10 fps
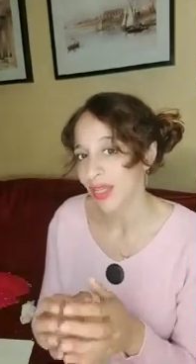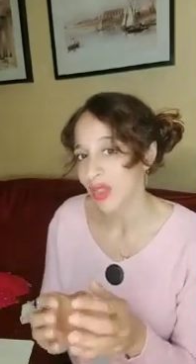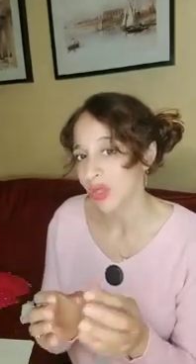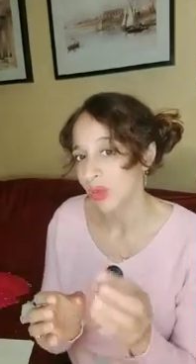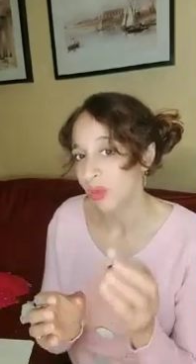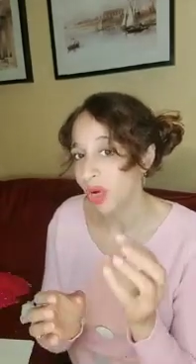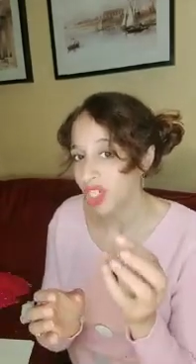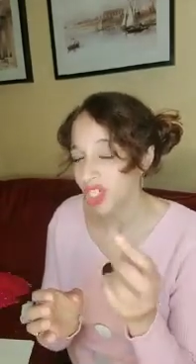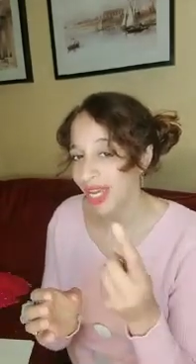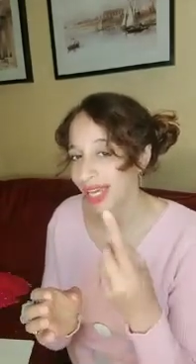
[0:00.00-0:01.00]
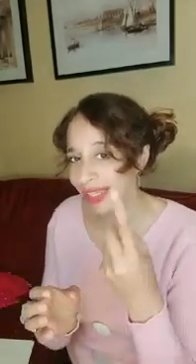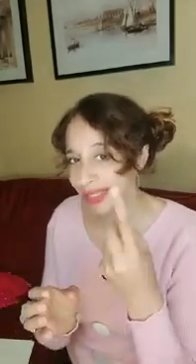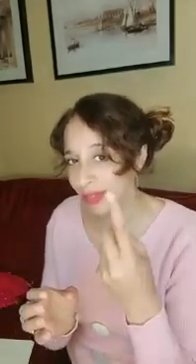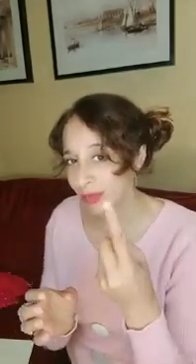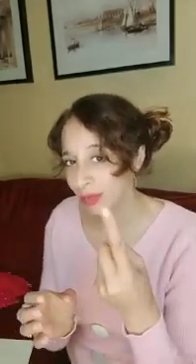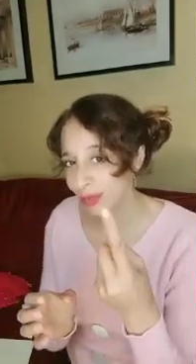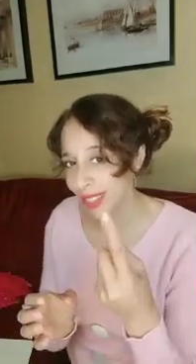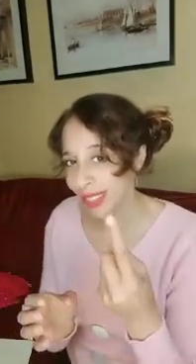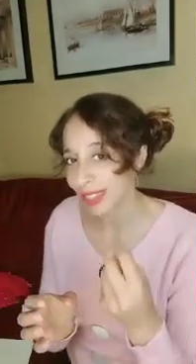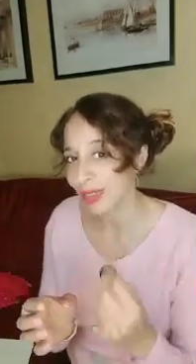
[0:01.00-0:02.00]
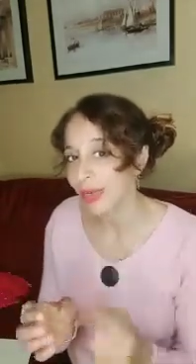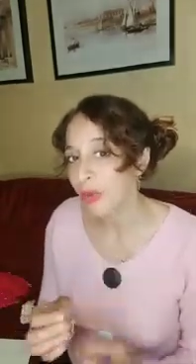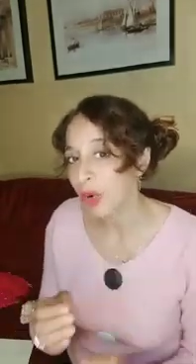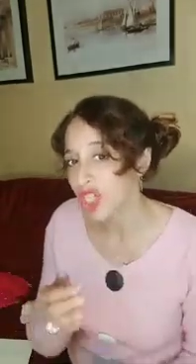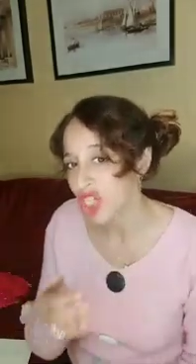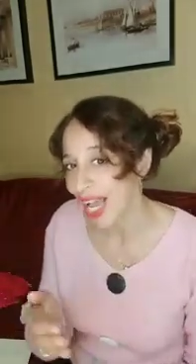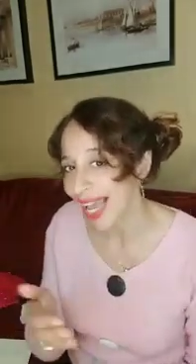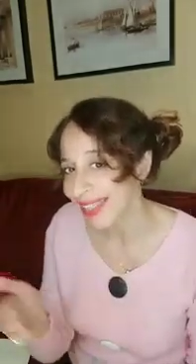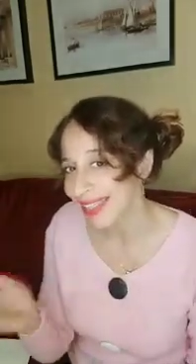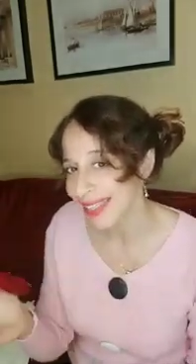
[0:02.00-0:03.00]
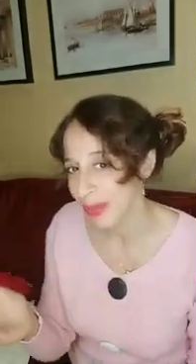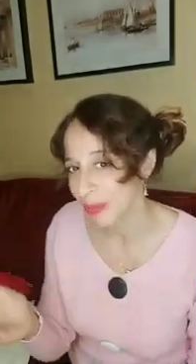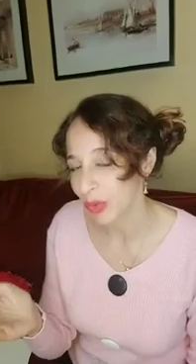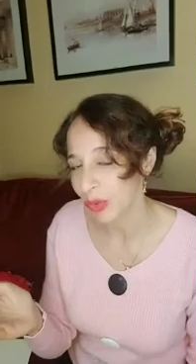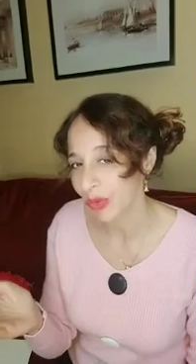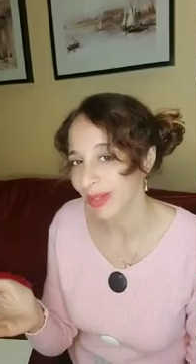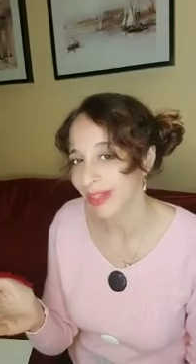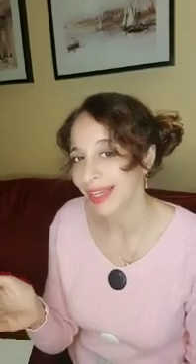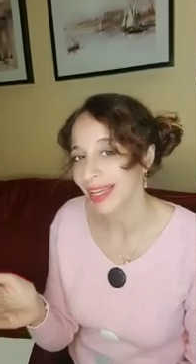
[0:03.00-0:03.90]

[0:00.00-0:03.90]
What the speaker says: So Muwashah is a singular, Muwashahat is the plural.